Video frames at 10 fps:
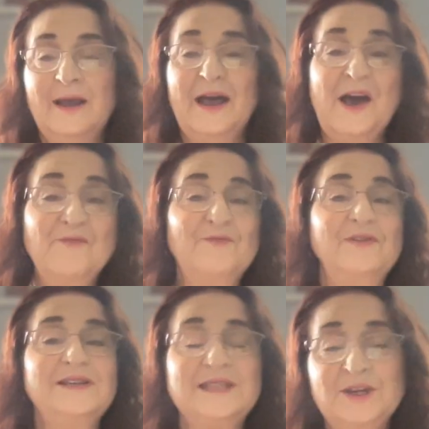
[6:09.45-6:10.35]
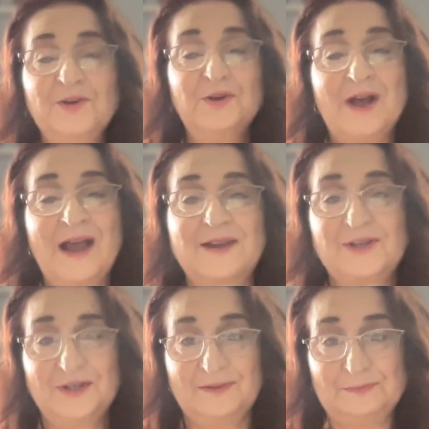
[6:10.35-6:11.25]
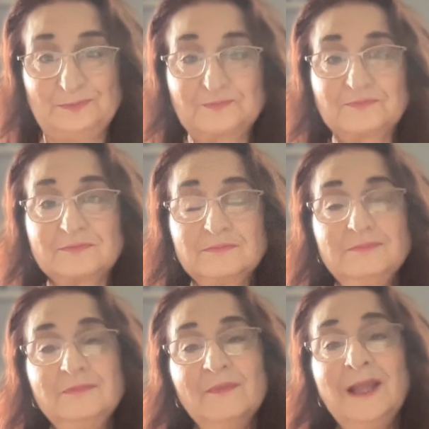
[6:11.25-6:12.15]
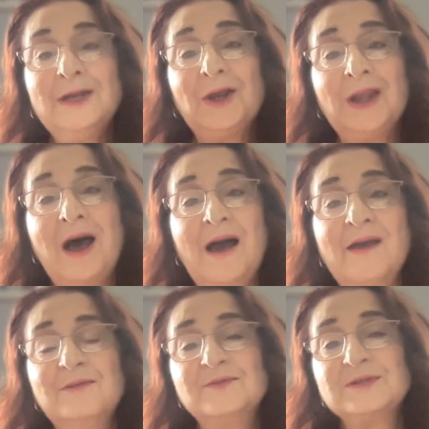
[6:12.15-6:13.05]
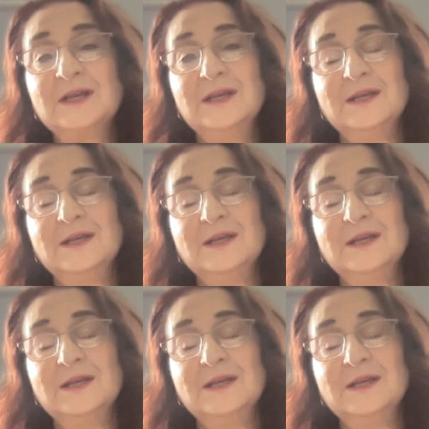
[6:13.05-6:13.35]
every single action in our lives